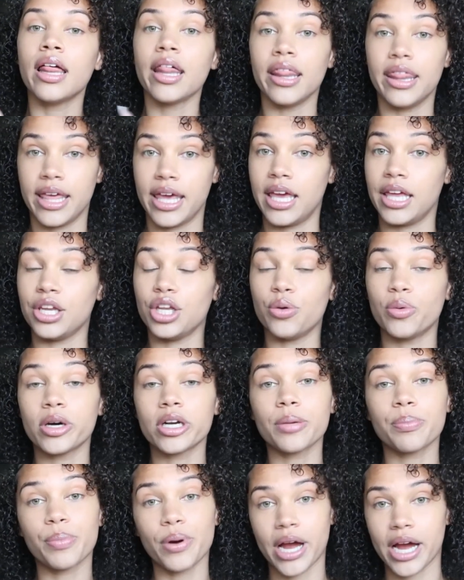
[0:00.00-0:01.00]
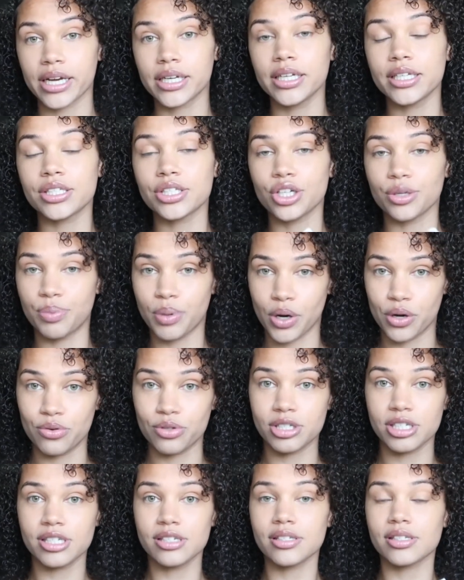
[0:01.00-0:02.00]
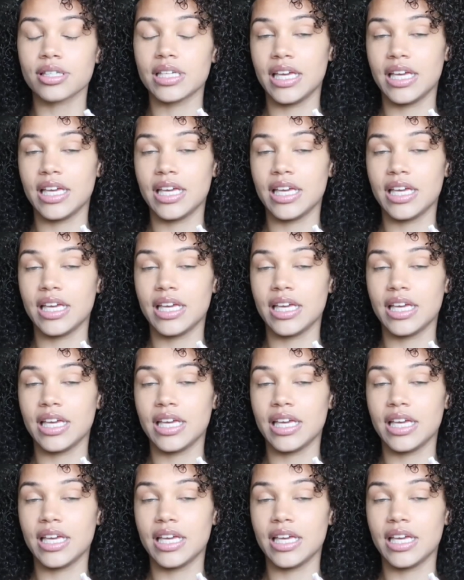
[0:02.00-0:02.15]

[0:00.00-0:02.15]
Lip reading: Then you want to practice your poses